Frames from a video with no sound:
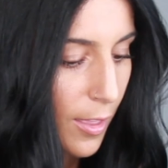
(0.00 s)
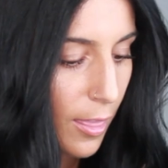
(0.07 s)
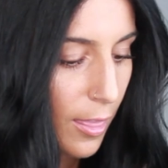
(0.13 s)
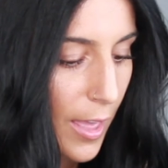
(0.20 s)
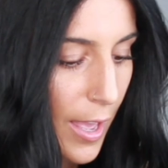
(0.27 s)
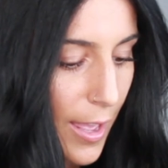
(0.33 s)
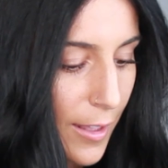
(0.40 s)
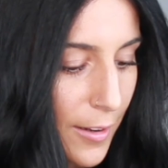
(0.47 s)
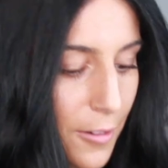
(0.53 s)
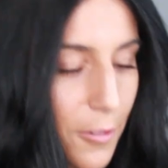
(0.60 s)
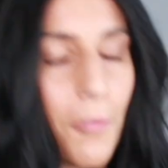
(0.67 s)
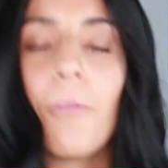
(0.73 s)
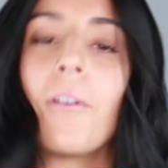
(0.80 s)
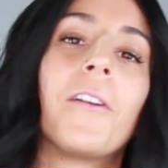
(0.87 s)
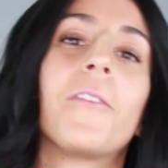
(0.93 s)
Then
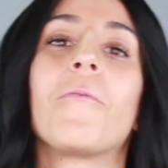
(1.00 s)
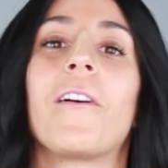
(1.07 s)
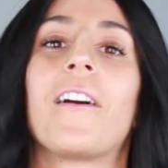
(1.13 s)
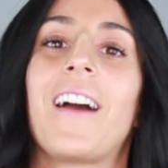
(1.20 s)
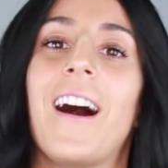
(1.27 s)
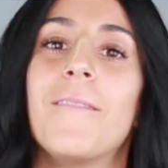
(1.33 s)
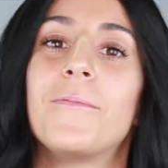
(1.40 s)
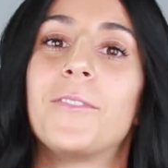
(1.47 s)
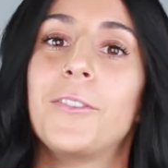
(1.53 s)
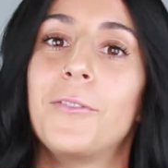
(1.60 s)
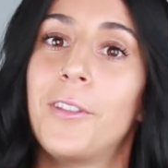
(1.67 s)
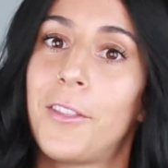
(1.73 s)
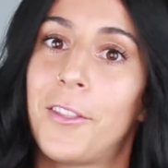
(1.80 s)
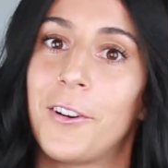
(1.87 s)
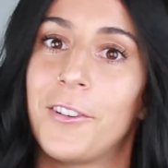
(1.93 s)
we're gonna work up to
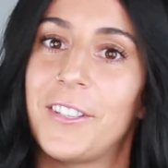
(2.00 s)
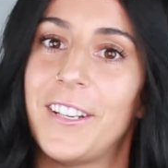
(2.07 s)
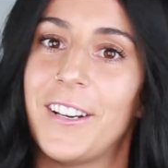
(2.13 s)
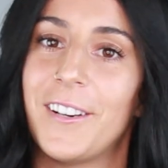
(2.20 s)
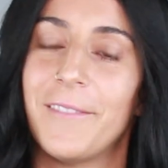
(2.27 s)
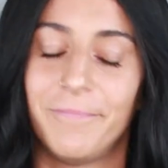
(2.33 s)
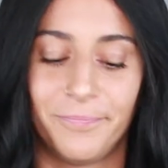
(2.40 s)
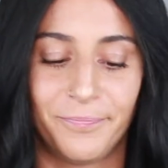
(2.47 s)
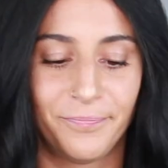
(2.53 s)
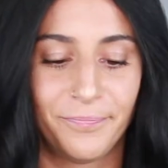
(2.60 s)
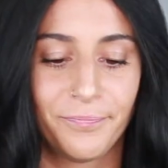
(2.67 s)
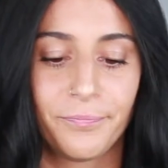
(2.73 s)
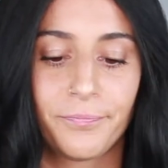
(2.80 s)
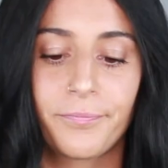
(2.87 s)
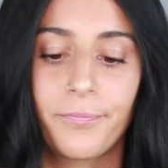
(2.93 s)
the third tier,
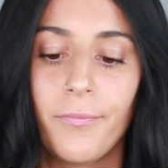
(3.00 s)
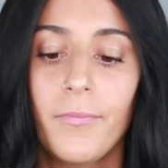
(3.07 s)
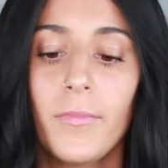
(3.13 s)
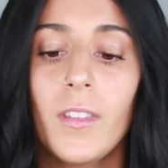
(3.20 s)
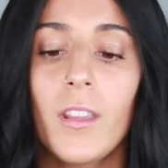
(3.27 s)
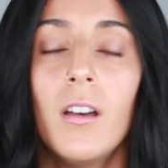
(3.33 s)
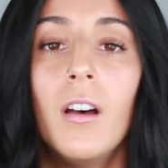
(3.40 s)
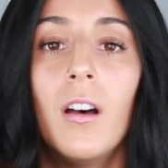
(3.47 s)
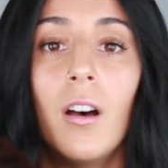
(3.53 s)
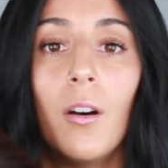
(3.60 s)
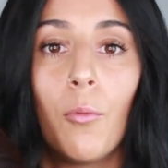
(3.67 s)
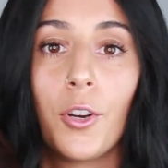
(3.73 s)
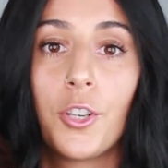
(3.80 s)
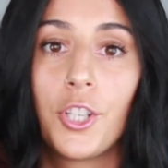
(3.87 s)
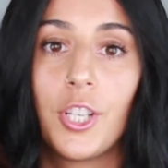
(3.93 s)

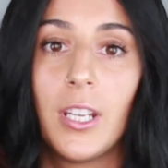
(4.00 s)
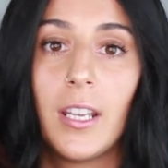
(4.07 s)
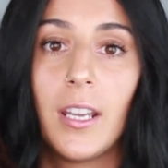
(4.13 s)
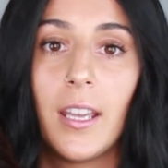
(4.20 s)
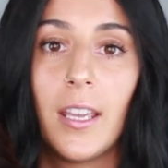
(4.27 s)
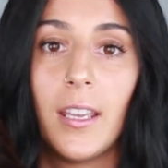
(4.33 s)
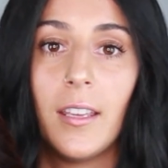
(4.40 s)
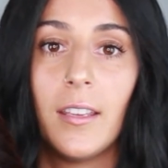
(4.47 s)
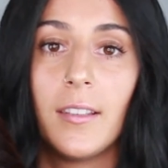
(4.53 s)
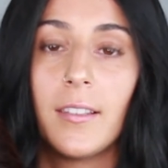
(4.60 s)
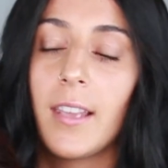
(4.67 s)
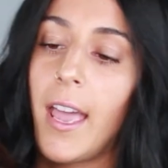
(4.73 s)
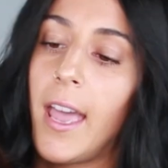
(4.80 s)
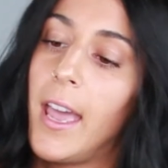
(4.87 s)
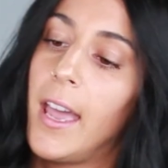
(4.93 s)
where she is
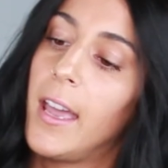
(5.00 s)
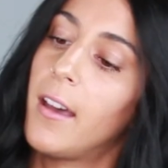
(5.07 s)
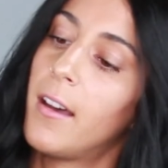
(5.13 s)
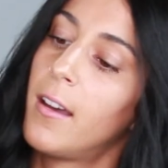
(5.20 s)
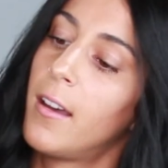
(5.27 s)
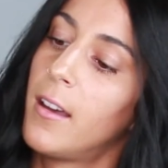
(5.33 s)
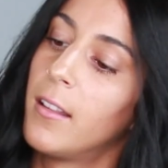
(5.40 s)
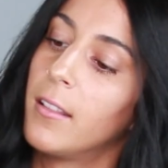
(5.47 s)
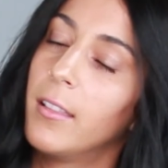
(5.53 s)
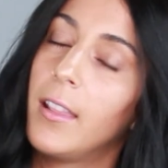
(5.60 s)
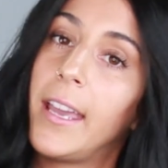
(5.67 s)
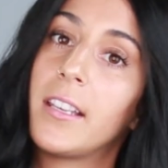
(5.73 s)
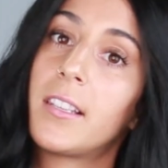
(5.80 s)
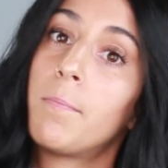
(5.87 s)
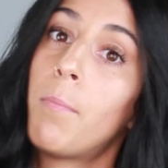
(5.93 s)
a
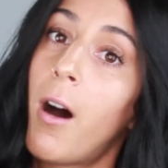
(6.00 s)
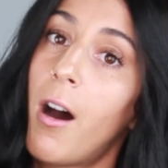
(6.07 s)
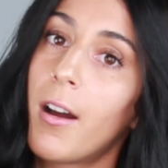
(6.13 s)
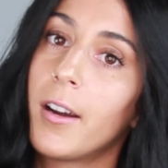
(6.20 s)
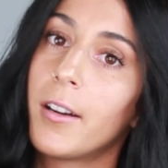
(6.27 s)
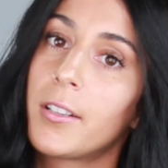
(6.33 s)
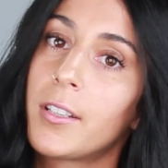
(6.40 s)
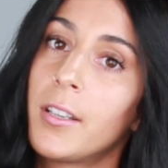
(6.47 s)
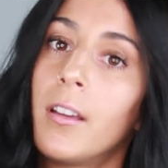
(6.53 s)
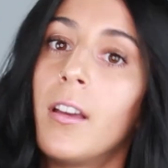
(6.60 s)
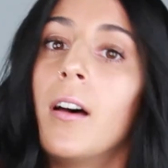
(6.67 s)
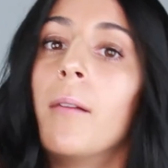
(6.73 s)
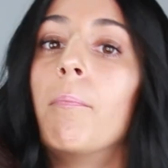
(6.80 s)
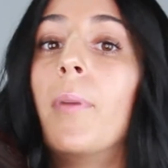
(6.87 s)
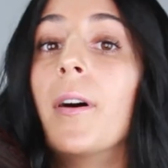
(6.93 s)
lace part,
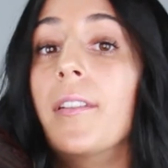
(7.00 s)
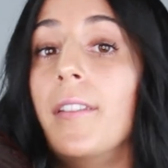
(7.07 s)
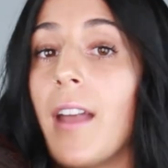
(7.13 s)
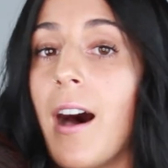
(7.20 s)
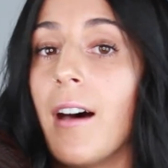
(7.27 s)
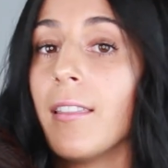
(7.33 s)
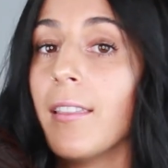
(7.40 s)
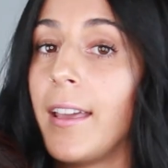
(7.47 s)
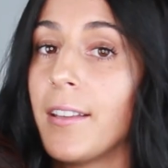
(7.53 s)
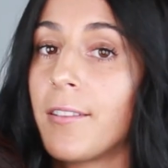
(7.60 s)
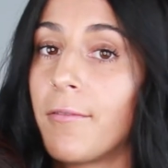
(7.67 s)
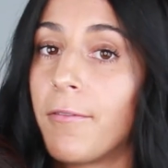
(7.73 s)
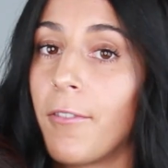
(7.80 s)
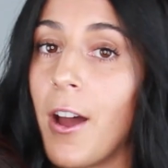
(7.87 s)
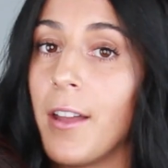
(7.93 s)
but not lace
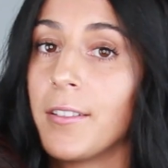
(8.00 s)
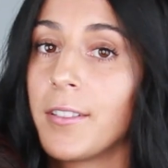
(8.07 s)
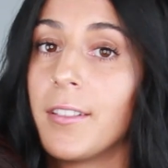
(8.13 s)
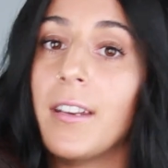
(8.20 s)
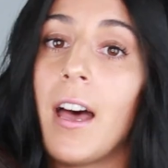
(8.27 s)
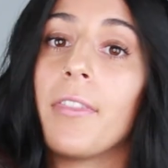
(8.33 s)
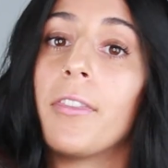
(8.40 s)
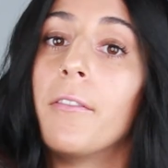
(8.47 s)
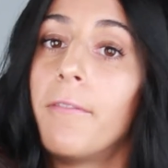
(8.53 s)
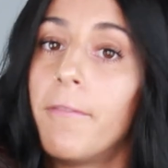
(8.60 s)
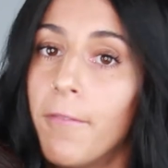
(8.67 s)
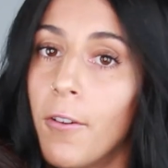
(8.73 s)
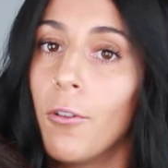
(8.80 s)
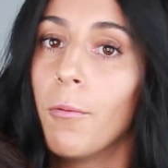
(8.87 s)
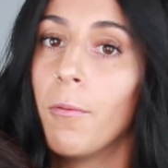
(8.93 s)
front, not the
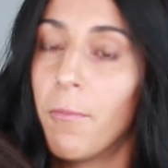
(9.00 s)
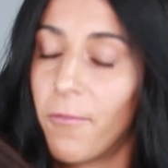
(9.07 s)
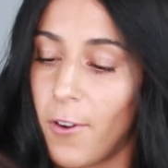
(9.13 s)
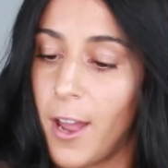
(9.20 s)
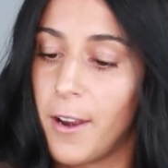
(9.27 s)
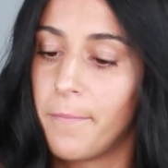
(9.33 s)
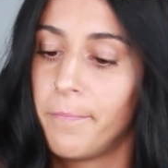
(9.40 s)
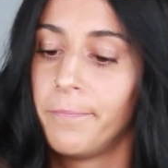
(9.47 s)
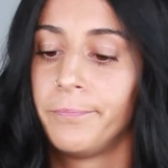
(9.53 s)
full front.